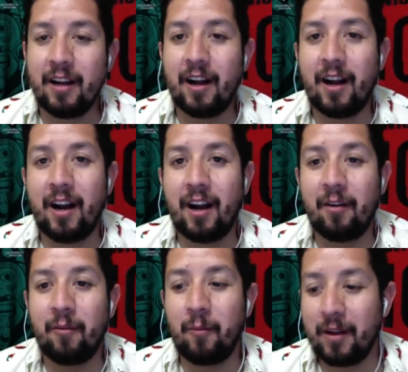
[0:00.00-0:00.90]

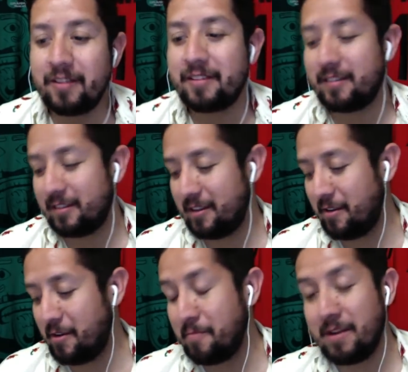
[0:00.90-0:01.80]
once
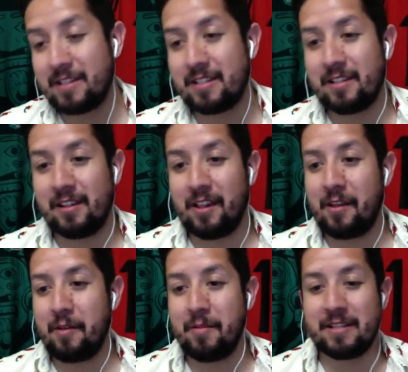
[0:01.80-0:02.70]
you miss
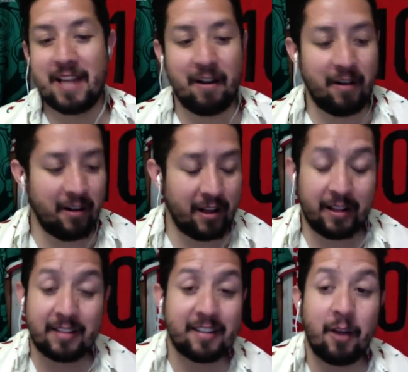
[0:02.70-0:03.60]
out on
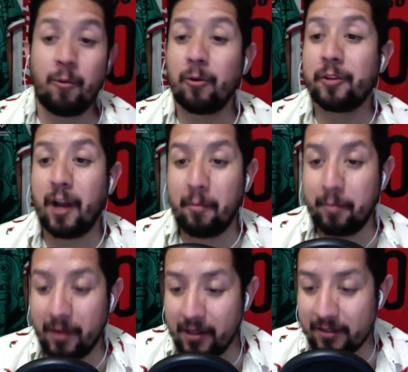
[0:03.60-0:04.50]
let's say a World Cup,
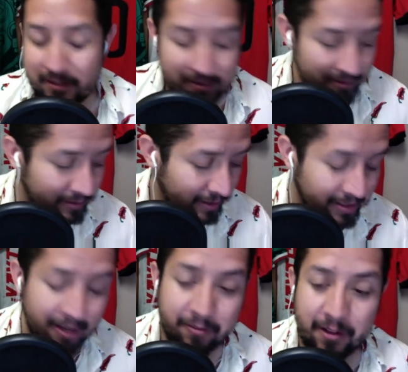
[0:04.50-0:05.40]
it's
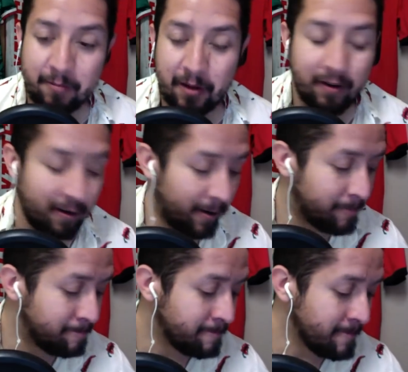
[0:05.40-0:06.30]
definitely really hard.
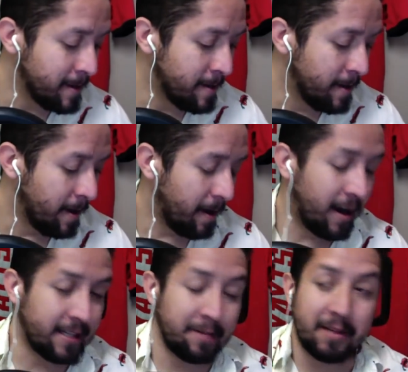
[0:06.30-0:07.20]
All
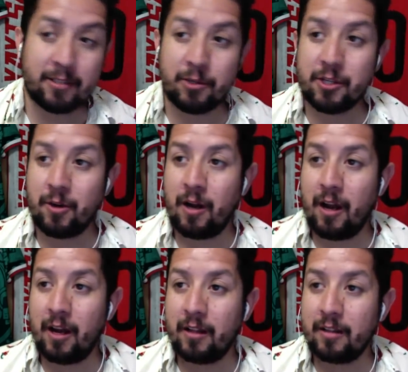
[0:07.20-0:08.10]
right, team, let's switch it.
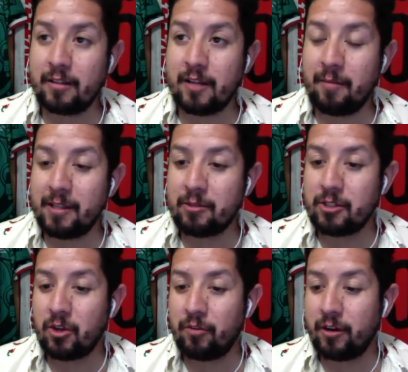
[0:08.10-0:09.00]
Tom, let's switch it
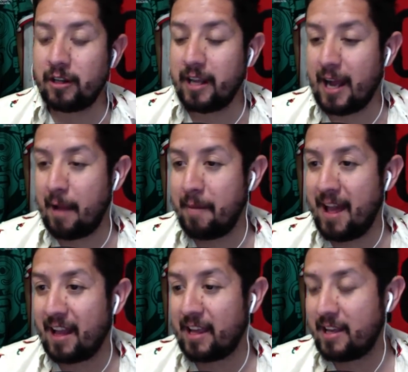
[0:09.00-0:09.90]
over to Liga
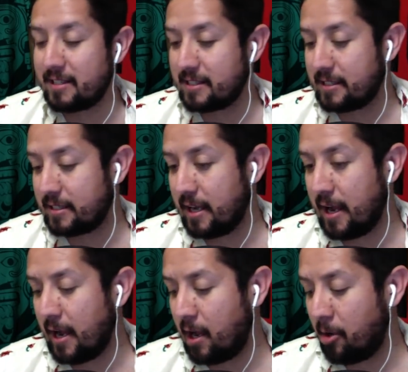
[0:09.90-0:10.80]

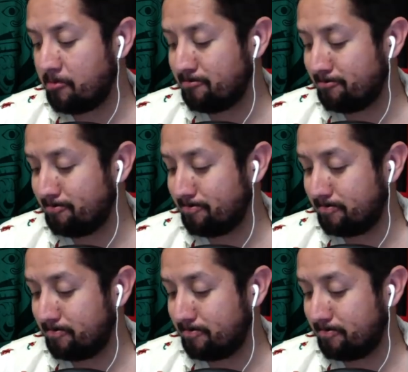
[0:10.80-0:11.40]
MX.